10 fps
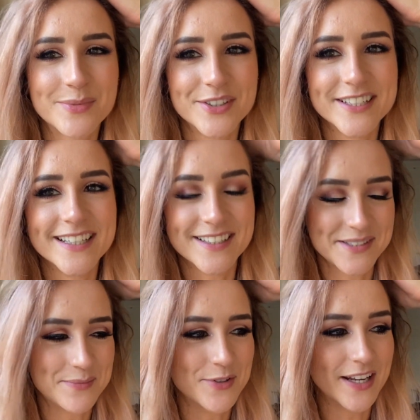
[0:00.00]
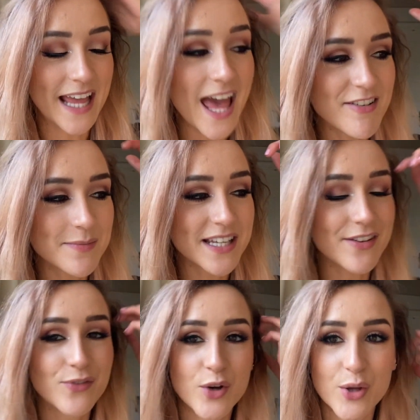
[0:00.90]
morning, good morning. Hair
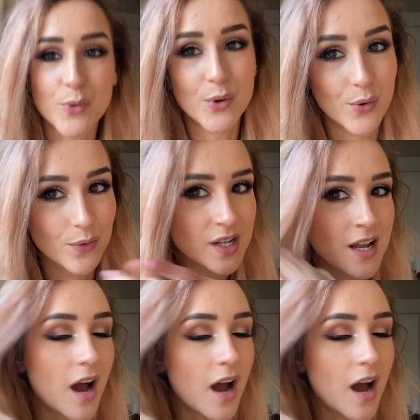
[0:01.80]
update for you all.